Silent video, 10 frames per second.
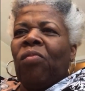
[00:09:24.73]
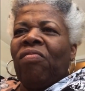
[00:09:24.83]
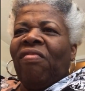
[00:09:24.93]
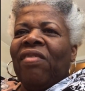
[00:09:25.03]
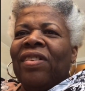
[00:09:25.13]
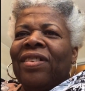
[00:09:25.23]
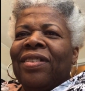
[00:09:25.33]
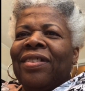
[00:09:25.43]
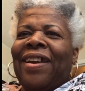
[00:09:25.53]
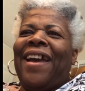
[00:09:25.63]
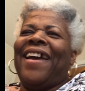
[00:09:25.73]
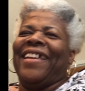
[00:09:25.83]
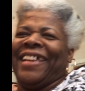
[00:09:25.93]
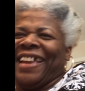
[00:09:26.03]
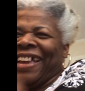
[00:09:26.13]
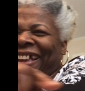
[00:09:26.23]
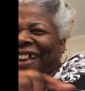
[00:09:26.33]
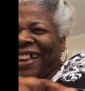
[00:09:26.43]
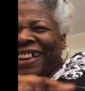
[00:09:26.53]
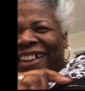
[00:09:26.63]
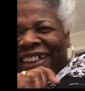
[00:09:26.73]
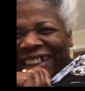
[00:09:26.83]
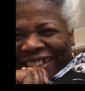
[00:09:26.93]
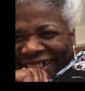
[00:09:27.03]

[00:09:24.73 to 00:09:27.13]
reaction. And there you go.